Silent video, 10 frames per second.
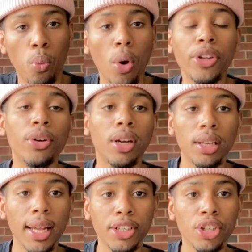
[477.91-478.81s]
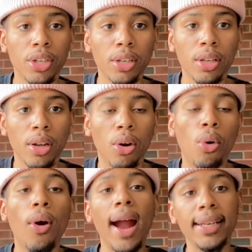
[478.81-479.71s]
what your collection
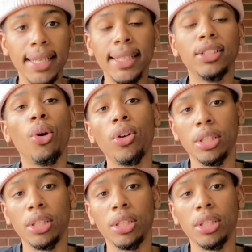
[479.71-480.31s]
or idea is going to